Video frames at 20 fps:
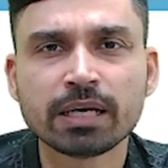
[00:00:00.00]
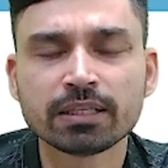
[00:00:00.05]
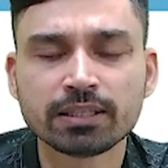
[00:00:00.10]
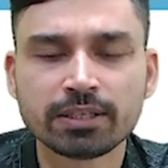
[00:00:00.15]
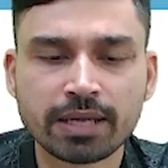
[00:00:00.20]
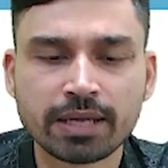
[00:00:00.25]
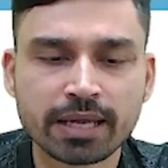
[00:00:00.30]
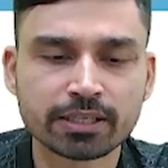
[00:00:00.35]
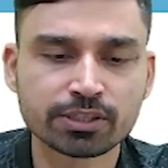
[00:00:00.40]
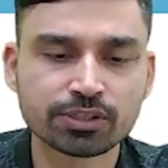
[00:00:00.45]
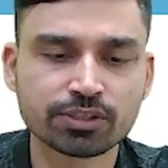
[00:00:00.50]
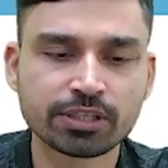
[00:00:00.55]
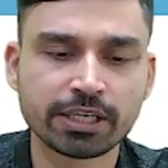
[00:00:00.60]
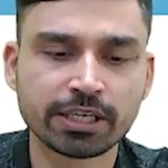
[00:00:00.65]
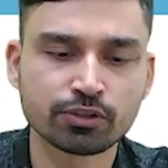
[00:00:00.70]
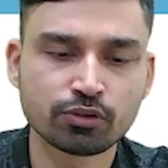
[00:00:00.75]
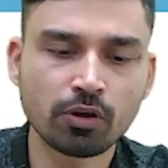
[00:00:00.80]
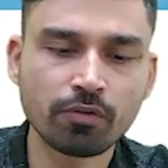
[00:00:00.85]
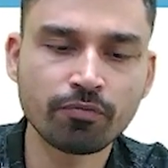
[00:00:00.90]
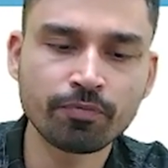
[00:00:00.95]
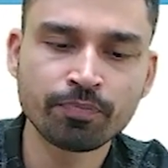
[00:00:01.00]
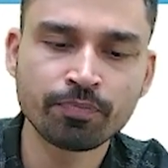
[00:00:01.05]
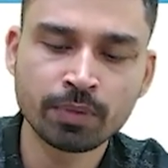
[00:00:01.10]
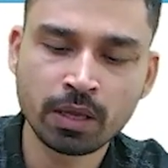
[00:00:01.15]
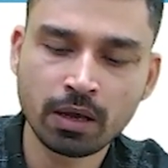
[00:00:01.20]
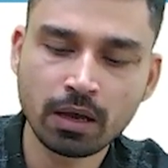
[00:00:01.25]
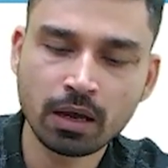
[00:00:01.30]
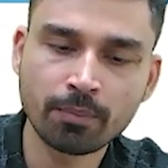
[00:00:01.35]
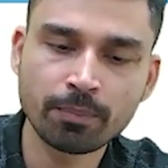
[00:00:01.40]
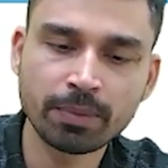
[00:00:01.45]
by the United States of
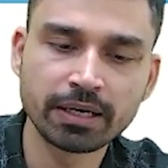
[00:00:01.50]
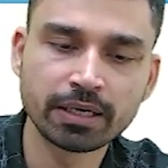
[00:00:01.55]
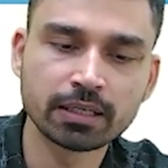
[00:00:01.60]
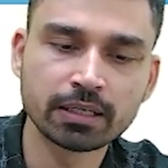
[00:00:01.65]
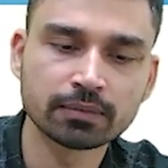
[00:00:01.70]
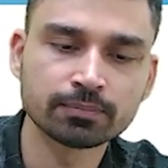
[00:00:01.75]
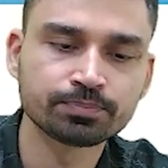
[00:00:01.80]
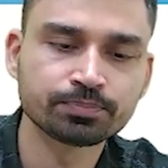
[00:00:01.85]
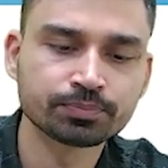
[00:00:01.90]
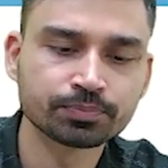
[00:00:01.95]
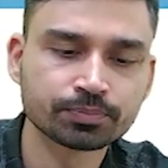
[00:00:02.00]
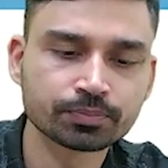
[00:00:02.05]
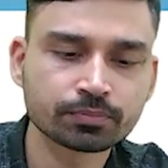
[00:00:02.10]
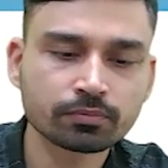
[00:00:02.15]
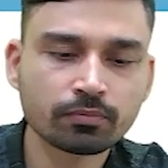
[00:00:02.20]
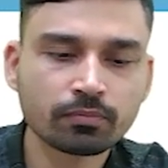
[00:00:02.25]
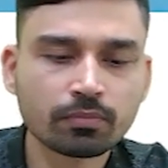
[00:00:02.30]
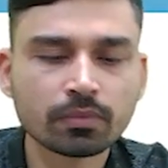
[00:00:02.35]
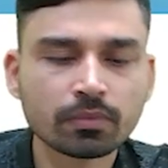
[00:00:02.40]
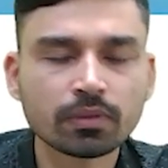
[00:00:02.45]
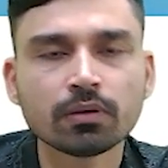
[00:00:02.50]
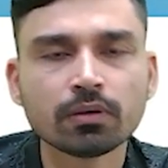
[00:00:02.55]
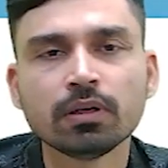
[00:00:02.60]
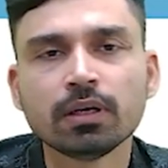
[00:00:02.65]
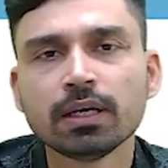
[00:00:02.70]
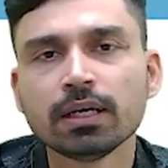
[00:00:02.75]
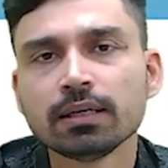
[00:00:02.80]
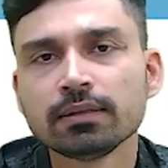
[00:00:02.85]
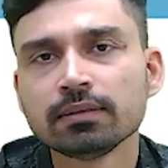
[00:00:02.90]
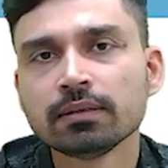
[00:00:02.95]
America.
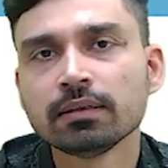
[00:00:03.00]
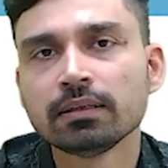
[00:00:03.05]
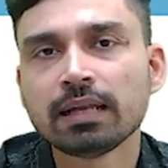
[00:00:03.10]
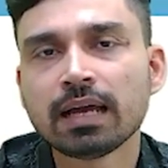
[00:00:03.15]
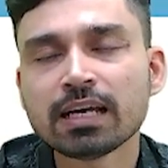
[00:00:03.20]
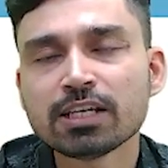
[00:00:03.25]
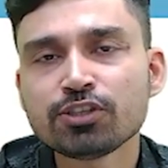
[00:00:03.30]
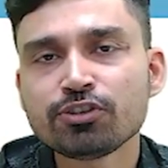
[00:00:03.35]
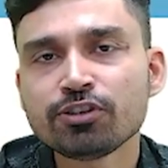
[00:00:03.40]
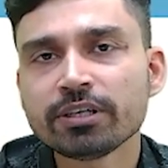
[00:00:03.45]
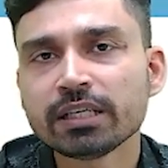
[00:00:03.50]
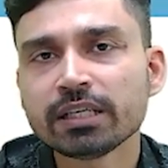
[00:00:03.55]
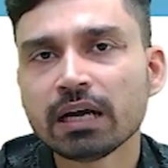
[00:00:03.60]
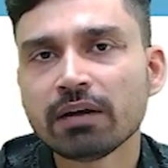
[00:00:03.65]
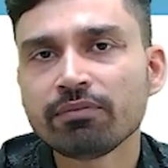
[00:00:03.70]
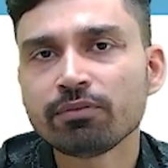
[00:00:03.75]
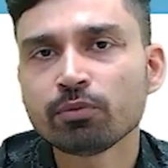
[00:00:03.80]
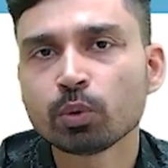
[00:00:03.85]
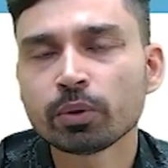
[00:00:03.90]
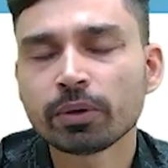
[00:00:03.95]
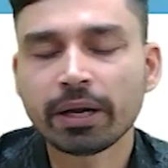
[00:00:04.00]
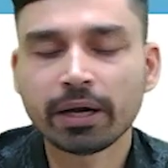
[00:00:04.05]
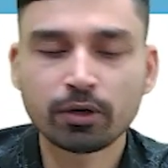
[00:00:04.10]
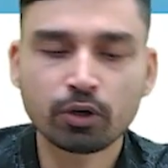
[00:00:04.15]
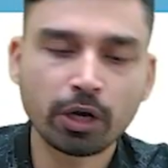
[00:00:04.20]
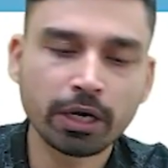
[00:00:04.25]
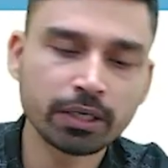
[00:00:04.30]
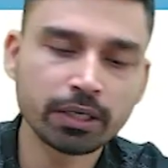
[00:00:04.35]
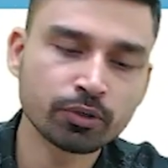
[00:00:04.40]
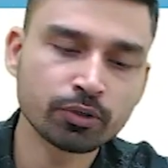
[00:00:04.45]
The last aircraft, what we are
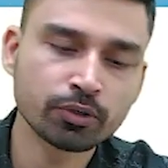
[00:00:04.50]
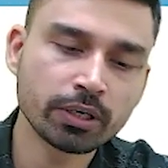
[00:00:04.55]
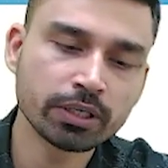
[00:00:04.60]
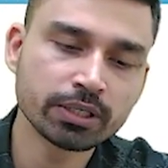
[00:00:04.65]
trying to